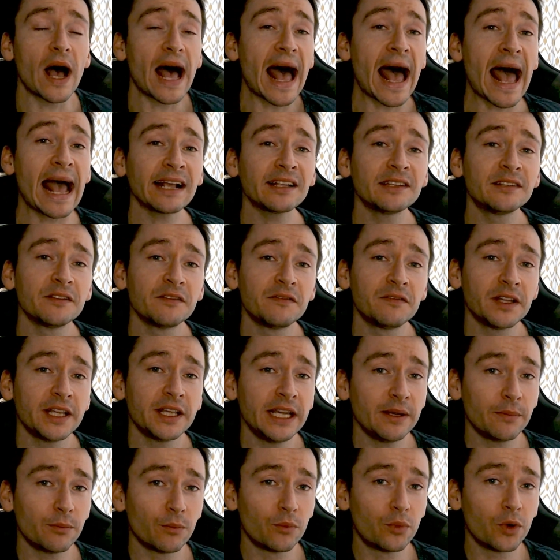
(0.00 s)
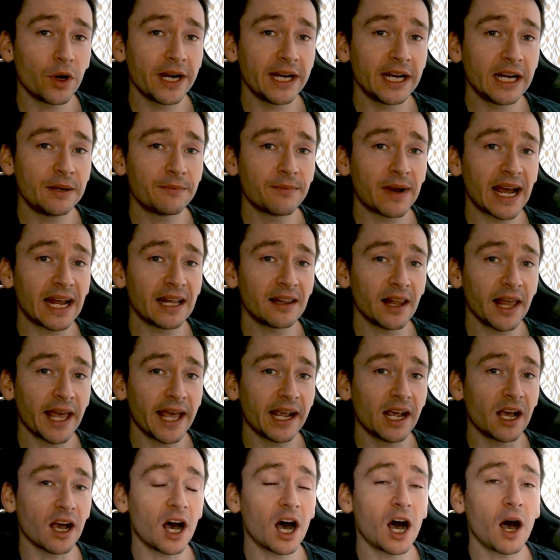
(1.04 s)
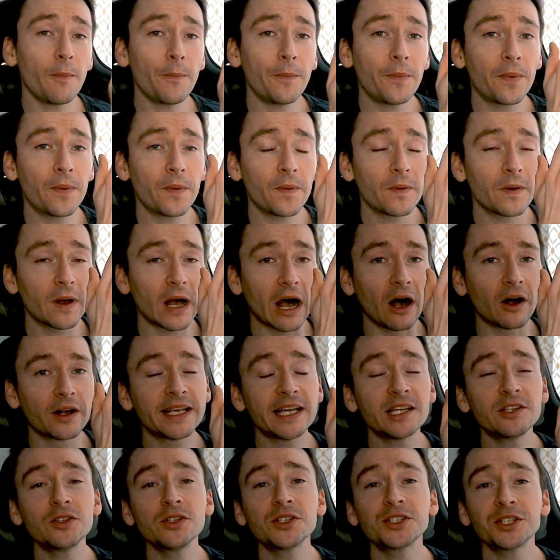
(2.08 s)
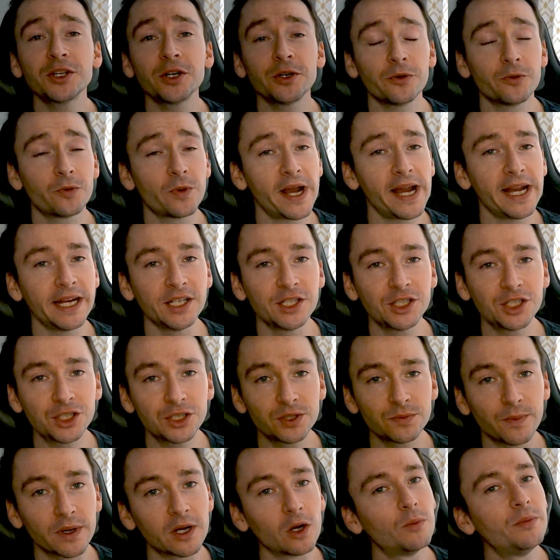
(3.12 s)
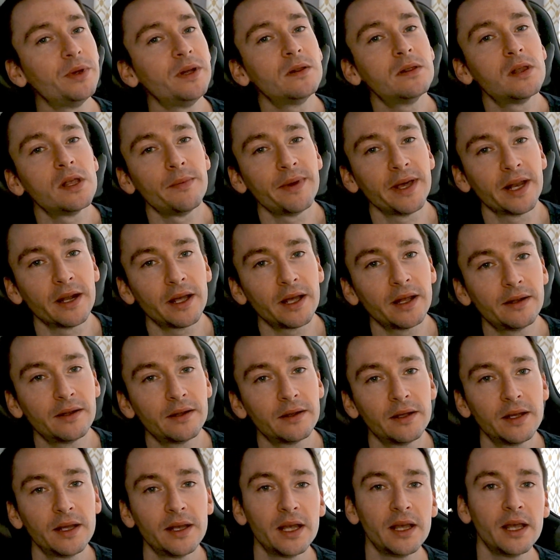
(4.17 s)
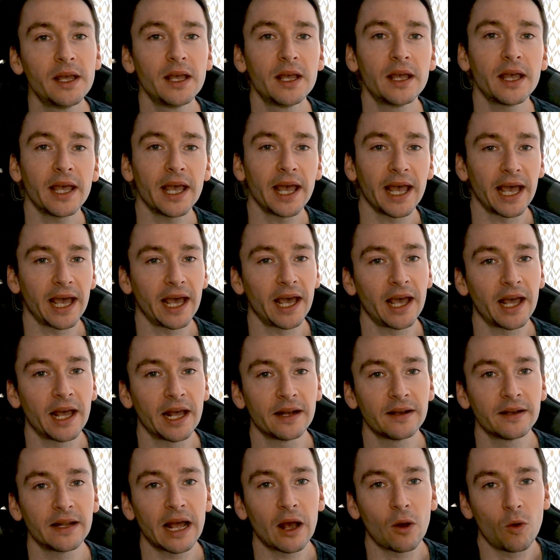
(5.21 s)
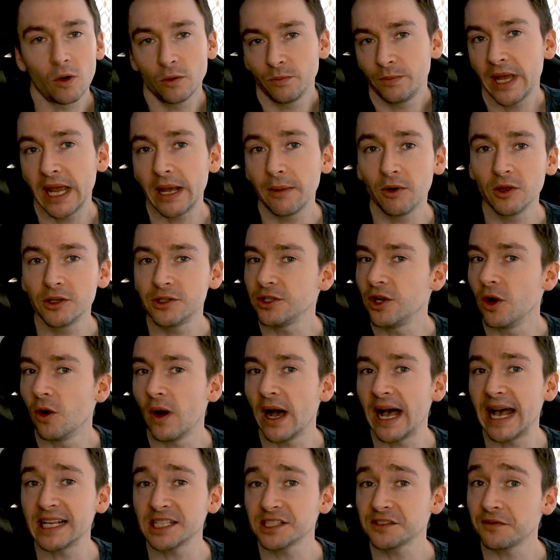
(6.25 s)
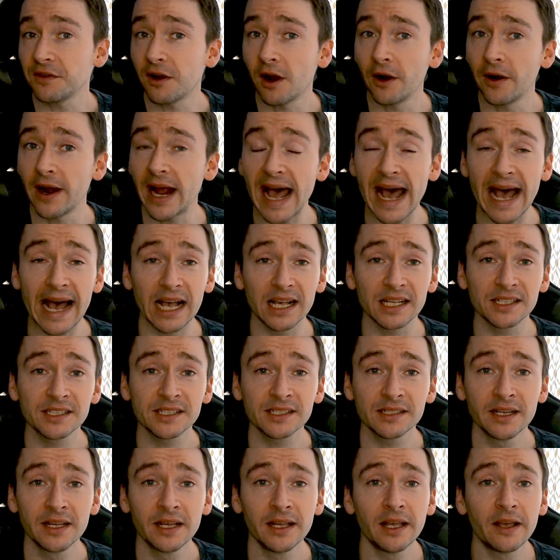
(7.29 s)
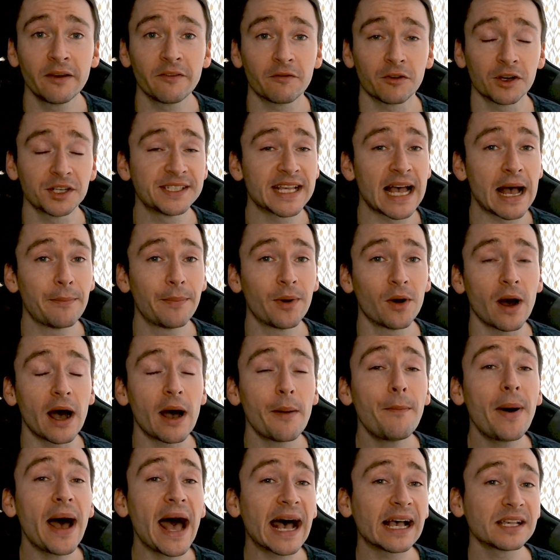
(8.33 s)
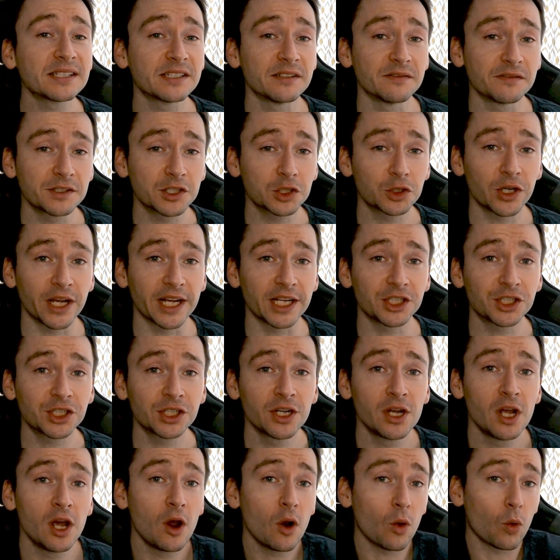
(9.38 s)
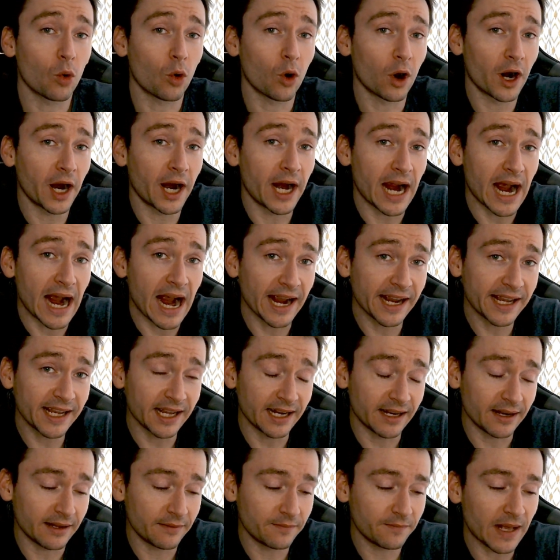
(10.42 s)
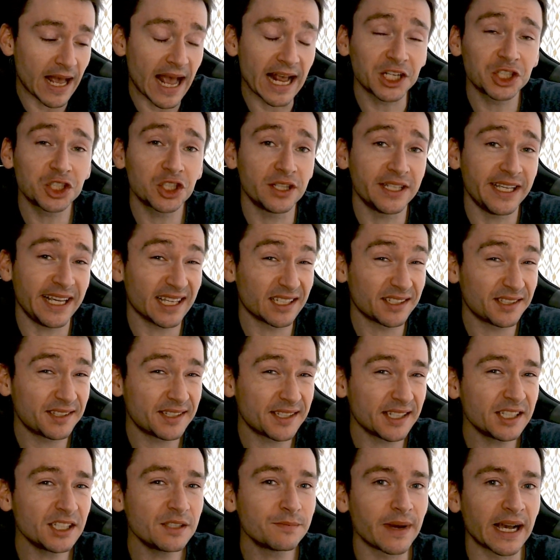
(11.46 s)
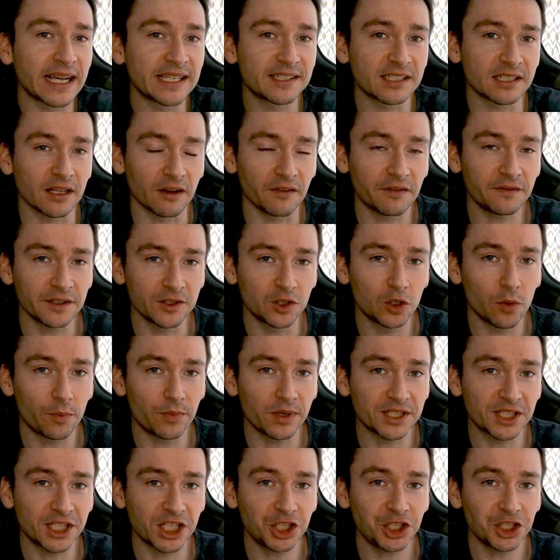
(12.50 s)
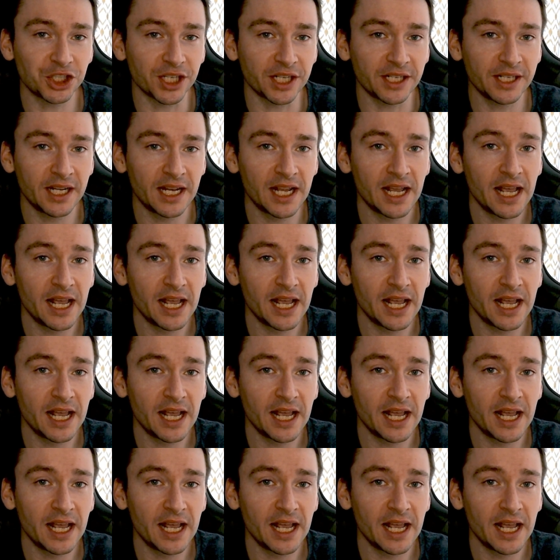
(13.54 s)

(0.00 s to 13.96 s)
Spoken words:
Actively bringing my leg up, I'll get to a certain range, but it'll be limited and I won't be able to go as far as, for example, a passive stretch where I can actually assist myself into a position